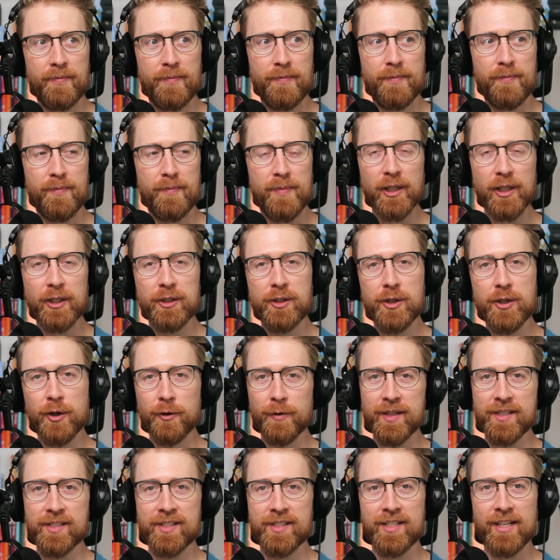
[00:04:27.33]

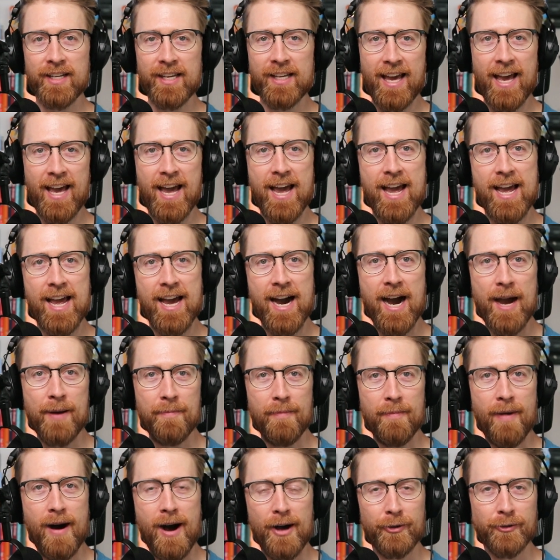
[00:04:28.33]
Militaristic AI
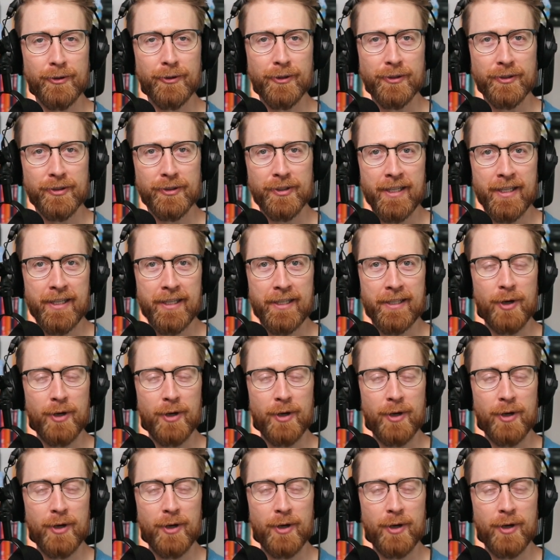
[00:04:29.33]
models.